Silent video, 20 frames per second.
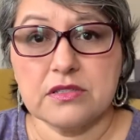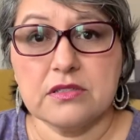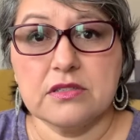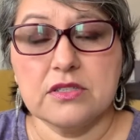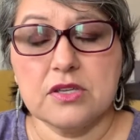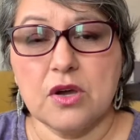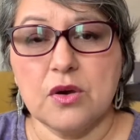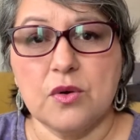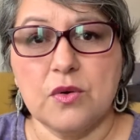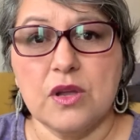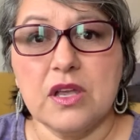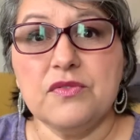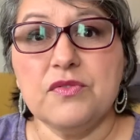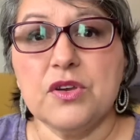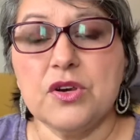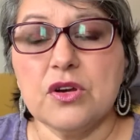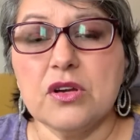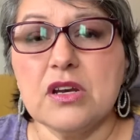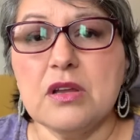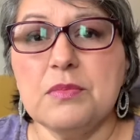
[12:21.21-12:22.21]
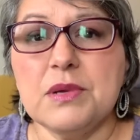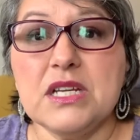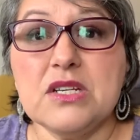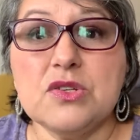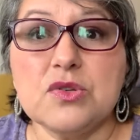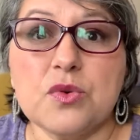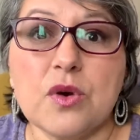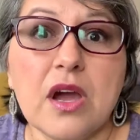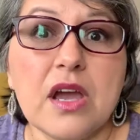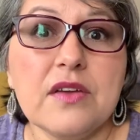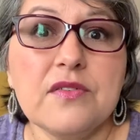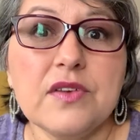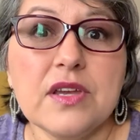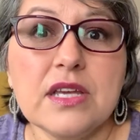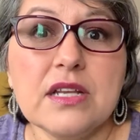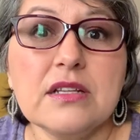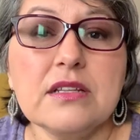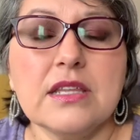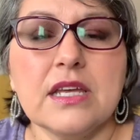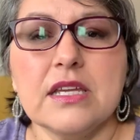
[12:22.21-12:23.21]
So if you're gonna be
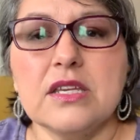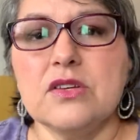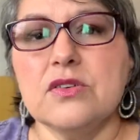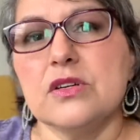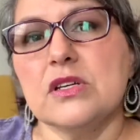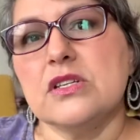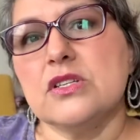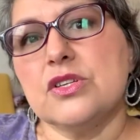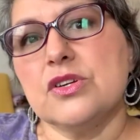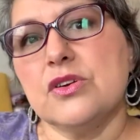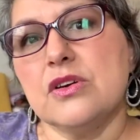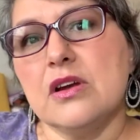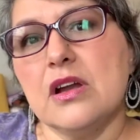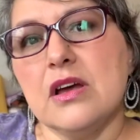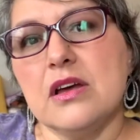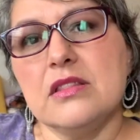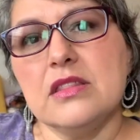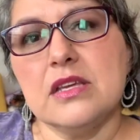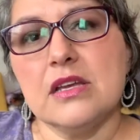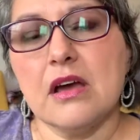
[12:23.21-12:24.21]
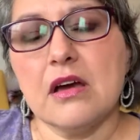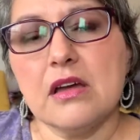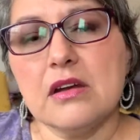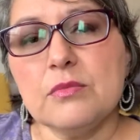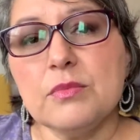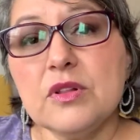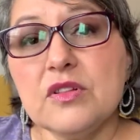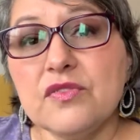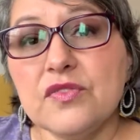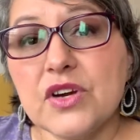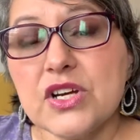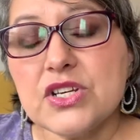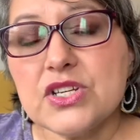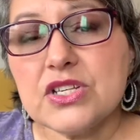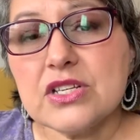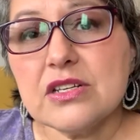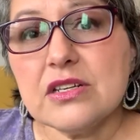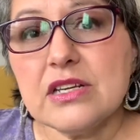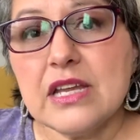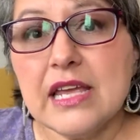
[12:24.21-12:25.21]
driving, then you can turn on the Audible
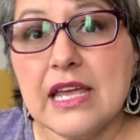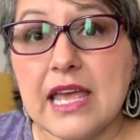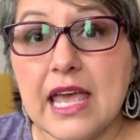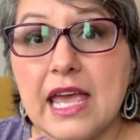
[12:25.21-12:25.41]
function,